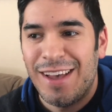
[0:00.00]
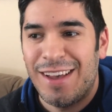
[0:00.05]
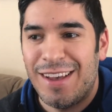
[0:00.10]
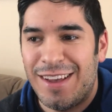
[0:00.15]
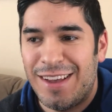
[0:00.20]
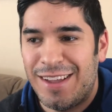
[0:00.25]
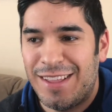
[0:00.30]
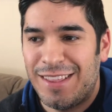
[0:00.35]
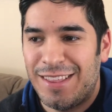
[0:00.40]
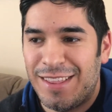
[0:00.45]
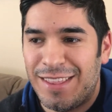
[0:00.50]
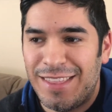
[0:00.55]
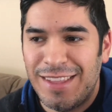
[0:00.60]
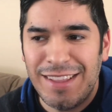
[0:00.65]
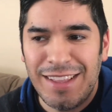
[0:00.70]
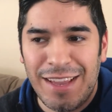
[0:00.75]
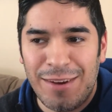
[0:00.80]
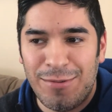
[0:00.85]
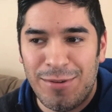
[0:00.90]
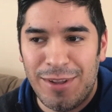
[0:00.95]
Uh, the
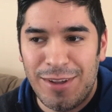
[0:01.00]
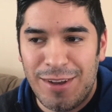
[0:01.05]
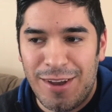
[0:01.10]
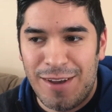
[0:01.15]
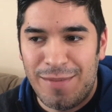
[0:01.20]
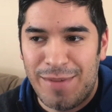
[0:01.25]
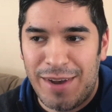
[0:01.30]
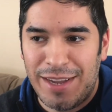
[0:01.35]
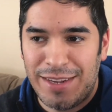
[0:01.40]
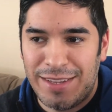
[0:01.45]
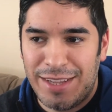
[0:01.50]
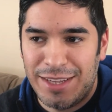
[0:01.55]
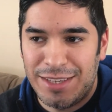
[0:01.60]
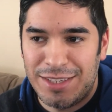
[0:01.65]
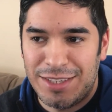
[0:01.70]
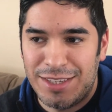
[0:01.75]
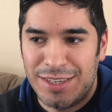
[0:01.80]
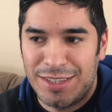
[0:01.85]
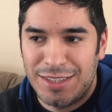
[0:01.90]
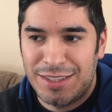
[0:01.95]
thing that really caught my
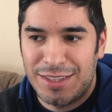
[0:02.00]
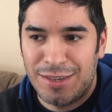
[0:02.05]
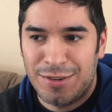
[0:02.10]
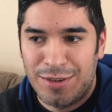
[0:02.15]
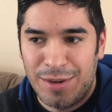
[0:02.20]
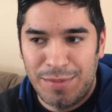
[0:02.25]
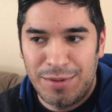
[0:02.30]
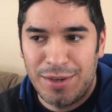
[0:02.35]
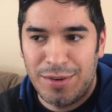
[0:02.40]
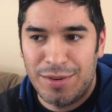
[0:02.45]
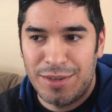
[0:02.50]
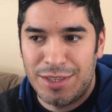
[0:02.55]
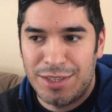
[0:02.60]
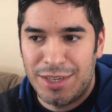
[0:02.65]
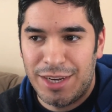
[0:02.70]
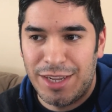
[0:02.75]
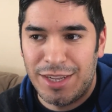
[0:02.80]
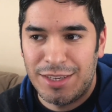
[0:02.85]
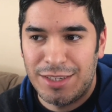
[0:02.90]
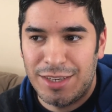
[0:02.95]
attention is the crypto
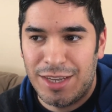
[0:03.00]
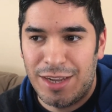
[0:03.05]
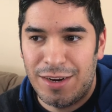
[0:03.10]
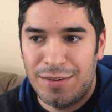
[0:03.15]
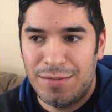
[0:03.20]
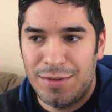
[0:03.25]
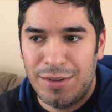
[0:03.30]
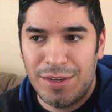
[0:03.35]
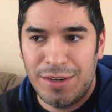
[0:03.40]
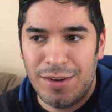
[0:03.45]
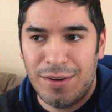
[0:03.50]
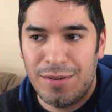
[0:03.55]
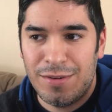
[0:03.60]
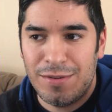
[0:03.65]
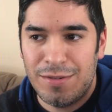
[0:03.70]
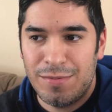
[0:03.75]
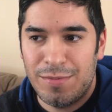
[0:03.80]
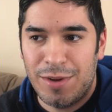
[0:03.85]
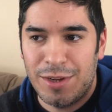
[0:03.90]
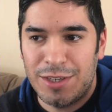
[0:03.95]
exchange. I don't really
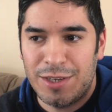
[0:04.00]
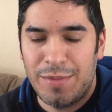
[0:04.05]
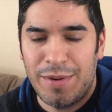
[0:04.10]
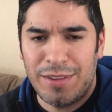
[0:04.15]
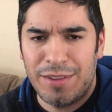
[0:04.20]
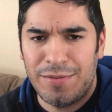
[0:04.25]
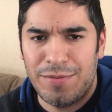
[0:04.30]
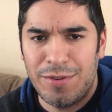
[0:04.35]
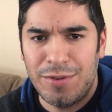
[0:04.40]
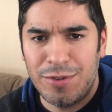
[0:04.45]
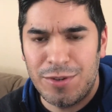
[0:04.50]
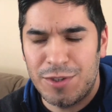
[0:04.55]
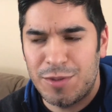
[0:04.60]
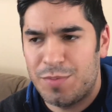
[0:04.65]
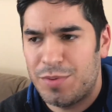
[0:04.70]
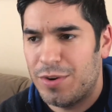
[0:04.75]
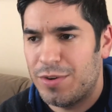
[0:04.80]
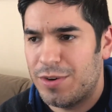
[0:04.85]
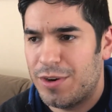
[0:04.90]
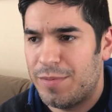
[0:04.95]
know much about the futures
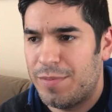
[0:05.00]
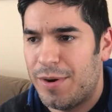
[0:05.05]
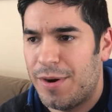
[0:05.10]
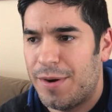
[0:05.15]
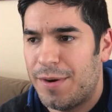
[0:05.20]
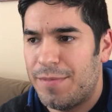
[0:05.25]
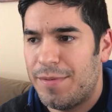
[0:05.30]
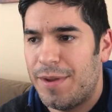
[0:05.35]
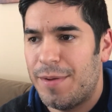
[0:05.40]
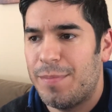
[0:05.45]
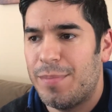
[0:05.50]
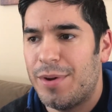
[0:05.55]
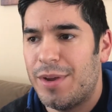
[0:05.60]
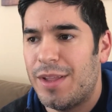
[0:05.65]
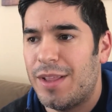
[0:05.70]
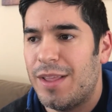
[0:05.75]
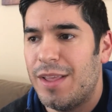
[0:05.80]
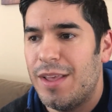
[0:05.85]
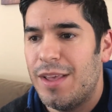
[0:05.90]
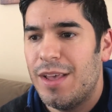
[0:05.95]
broker part of it,
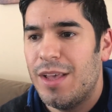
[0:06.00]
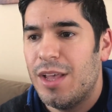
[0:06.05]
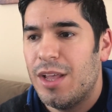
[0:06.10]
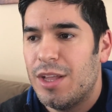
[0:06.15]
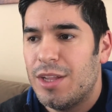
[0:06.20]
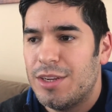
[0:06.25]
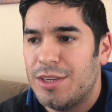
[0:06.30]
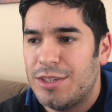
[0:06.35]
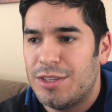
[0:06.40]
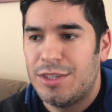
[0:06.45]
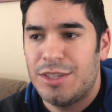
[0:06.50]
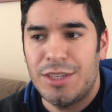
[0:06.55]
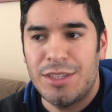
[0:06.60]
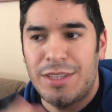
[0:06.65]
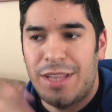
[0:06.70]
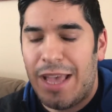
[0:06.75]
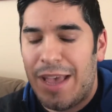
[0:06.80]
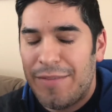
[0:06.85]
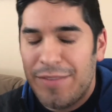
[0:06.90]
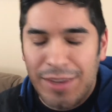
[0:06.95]
but
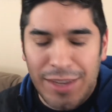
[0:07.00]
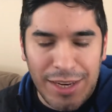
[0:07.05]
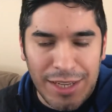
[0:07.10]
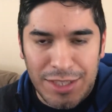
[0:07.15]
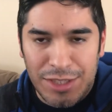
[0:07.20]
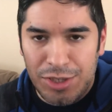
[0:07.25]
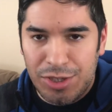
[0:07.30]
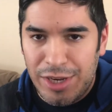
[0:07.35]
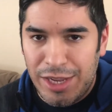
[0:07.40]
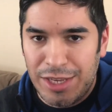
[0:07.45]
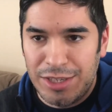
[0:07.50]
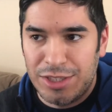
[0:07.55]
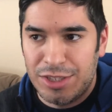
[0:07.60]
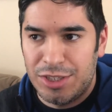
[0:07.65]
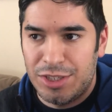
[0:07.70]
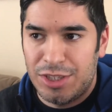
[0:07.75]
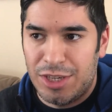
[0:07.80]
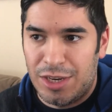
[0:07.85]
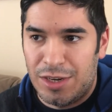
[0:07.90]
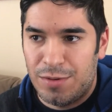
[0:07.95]
just having an exchange
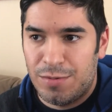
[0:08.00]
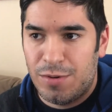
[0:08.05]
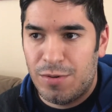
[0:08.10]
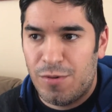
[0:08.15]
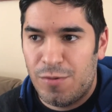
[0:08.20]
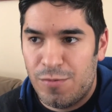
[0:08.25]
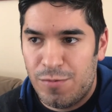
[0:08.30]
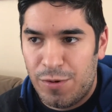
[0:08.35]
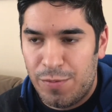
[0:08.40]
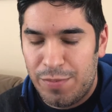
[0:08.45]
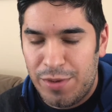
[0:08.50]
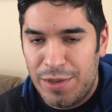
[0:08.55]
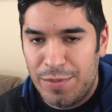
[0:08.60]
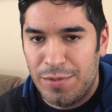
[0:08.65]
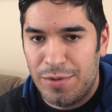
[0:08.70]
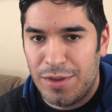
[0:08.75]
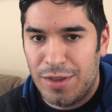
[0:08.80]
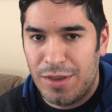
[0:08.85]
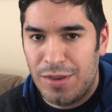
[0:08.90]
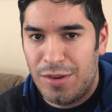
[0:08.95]
in general where
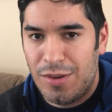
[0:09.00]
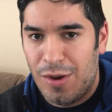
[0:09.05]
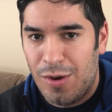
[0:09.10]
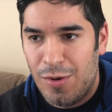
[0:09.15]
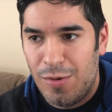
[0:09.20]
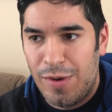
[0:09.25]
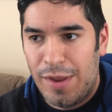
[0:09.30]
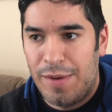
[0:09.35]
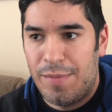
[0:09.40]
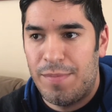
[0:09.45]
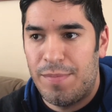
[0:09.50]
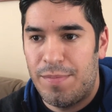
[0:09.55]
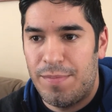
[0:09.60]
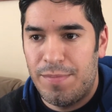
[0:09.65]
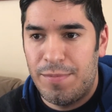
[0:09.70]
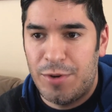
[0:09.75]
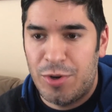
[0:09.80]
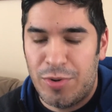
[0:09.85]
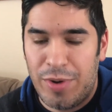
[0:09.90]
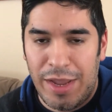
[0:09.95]
people can go and
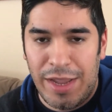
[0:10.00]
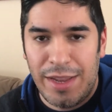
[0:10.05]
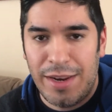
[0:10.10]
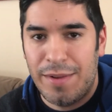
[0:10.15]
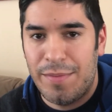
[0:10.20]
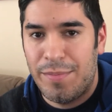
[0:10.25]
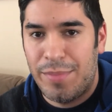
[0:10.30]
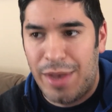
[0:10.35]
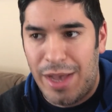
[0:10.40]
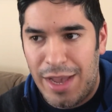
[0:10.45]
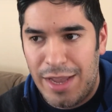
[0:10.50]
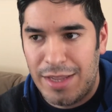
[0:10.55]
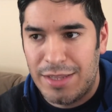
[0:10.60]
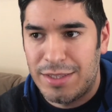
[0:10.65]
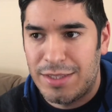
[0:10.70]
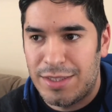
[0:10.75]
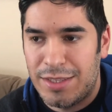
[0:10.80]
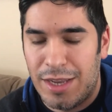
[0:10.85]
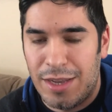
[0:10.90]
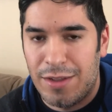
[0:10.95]
trade and buy
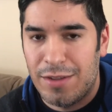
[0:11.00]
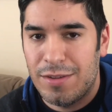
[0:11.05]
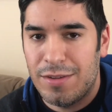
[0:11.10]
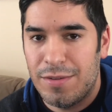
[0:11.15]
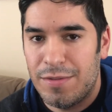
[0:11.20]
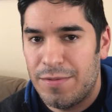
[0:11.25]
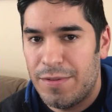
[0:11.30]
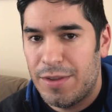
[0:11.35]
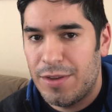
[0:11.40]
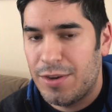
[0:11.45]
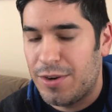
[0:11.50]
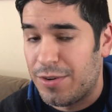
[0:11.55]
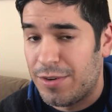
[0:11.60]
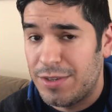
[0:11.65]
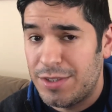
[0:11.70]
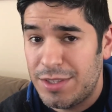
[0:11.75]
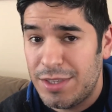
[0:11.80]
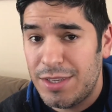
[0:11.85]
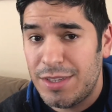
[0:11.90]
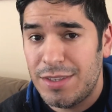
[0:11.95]
and sell
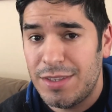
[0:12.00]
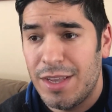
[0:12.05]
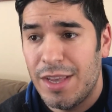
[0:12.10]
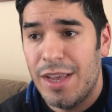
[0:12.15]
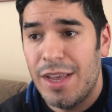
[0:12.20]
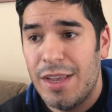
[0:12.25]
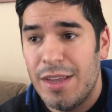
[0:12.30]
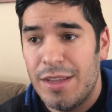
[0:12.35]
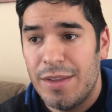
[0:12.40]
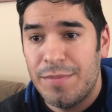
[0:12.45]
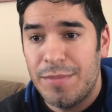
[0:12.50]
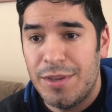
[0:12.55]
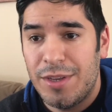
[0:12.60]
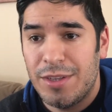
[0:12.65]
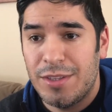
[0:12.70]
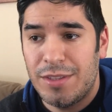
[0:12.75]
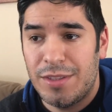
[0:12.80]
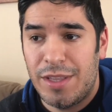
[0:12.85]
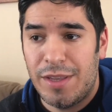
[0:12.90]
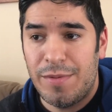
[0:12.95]
currencies
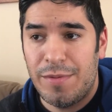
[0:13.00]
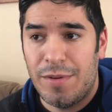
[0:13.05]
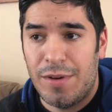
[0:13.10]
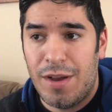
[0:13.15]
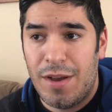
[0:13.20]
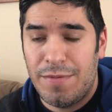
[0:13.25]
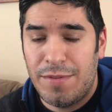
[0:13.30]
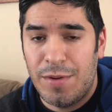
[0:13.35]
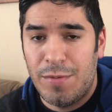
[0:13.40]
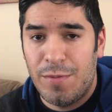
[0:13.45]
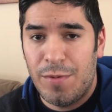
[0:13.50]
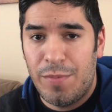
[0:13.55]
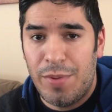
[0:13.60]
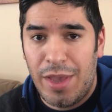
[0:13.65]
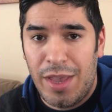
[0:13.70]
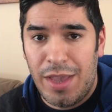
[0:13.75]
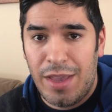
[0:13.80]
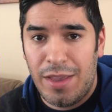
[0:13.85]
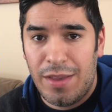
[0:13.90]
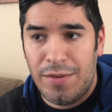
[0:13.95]
because they often will
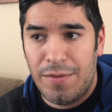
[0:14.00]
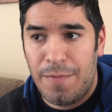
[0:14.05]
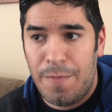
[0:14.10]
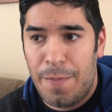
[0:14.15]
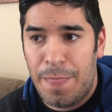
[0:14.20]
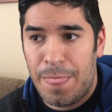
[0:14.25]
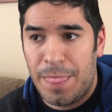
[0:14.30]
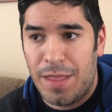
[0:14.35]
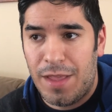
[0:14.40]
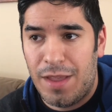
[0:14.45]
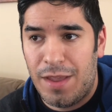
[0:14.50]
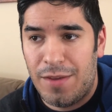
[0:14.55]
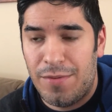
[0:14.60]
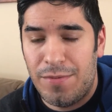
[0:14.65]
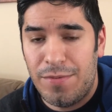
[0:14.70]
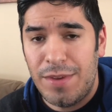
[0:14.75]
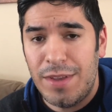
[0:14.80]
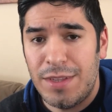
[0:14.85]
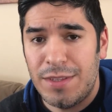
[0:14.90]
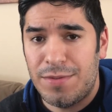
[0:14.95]
pay uh,
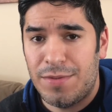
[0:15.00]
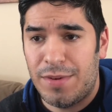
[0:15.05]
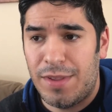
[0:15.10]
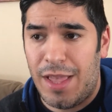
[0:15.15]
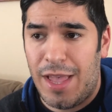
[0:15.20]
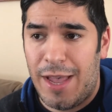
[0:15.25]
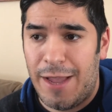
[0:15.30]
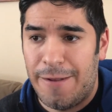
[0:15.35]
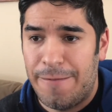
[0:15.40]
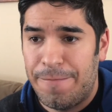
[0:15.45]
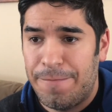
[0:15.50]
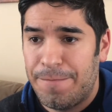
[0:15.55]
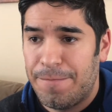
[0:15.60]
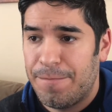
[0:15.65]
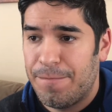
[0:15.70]
fees for that.